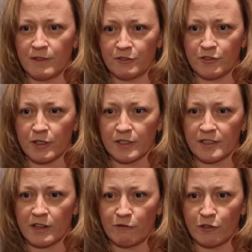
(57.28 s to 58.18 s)
drug
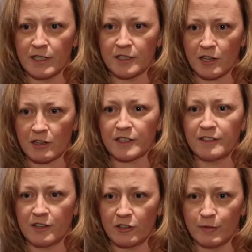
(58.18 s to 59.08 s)
discovery and
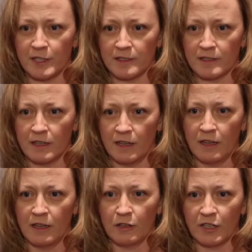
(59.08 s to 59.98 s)
targeted therapies,
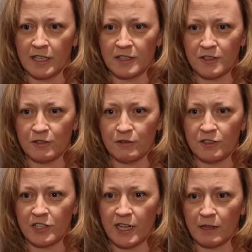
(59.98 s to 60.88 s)
looking into the
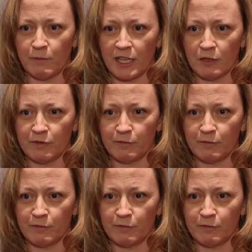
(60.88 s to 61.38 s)
genetic makeup of